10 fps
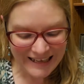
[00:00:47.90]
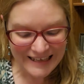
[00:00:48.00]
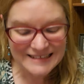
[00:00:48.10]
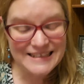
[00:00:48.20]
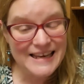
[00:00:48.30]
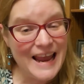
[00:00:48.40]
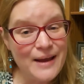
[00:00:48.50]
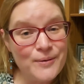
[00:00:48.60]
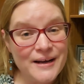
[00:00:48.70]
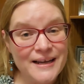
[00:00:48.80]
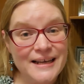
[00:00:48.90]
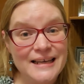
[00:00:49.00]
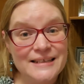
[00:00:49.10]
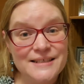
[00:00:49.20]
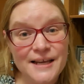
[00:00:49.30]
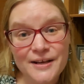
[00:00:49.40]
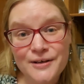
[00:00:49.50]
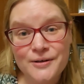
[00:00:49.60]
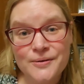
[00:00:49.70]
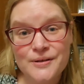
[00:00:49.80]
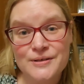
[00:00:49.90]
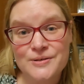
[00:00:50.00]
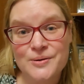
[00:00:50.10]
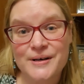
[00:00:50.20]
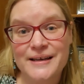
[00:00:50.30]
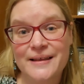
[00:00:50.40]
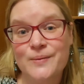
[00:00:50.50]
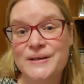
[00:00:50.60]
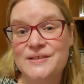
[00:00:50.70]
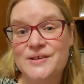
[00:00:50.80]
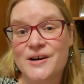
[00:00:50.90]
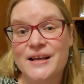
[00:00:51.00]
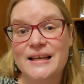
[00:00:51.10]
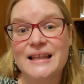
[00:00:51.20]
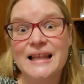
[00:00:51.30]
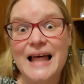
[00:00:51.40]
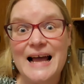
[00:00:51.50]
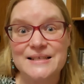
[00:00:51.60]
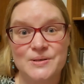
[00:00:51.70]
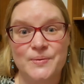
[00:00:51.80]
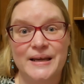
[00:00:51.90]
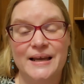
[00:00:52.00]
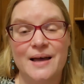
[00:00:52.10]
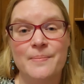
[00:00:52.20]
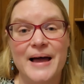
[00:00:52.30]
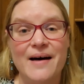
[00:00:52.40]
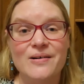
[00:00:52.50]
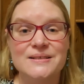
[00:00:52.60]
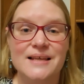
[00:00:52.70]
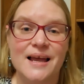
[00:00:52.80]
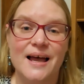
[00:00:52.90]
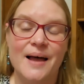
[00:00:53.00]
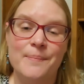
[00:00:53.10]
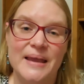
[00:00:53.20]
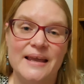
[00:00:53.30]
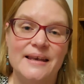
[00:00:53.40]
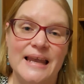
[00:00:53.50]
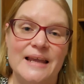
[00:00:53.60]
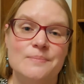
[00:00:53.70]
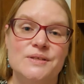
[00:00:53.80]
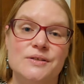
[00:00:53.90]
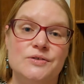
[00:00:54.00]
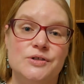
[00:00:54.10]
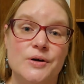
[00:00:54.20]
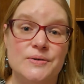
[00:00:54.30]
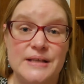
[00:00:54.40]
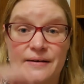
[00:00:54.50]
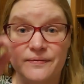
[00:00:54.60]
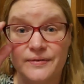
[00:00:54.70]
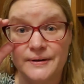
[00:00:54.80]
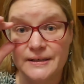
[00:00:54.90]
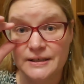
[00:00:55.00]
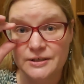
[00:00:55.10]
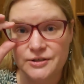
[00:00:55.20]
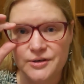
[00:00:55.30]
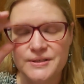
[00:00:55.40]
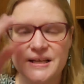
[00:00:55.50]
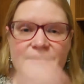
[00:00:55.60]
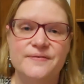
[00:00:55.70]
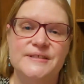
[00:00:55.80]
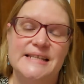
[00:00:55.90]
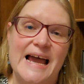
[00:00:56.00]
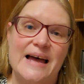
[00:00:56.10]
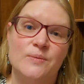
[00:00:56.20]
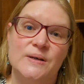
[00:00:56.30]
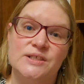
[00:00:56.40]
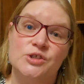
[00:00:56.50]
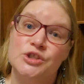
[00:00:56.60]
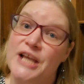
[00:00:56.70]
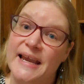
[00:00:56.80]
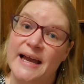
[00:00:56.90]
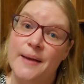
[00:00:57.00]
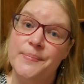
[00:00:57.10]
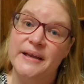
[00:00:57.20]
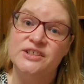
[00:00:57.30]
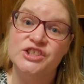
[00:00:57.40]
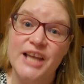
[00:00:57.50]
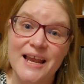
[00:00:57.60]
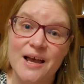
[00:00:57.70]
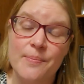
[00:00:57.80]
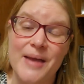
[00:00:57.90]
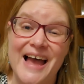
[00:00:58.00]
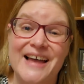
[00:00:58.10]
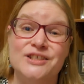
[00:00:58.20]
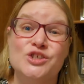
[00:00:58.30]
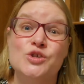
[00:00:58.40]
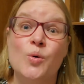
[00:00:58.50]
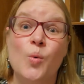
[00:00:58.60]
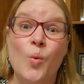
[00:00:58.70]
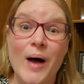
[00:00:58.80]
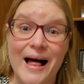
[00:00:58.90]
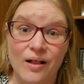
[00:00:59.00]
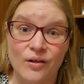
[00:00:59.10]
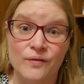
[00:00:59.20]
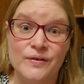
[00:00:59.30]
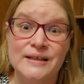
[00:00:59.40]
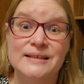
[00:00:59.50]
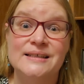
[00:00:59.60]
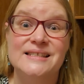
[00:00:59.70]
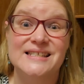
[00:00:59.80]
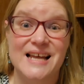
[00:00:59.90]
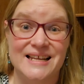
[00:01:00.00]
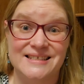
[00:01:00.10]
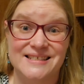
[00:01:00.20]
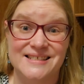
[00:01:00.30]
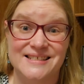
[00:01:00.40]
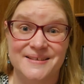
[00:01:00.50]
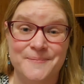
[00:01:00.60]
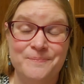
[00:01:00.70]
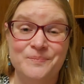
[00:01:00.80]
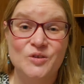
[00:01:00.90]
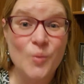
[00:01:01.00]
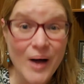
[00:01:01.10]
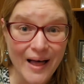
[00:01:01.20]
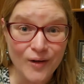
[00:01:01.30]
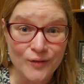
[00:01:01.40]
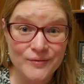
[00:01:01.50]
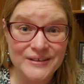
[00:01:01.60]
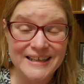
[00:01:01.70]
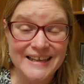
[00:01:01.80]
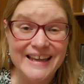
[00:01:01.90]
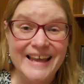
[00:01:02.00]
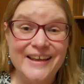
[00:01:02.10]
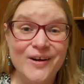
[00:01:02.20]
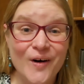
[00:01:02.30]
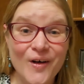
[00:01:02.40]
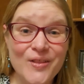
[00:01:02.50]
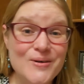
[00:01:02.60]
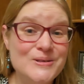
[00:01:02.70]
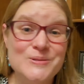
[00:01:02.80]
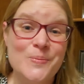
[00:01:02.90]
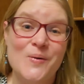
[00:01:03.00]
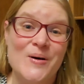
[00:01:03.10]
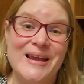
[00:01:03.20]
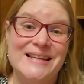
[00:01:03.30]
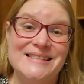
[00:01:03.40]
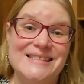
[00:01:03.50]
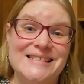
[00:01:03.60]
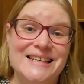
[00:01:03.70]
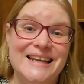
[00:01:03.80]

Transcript: And today we're going to continue the story that we started last week about a man named Joseph. Joseph's dad was Jacob, and Jacob had 12 sons. 12. And all those boys,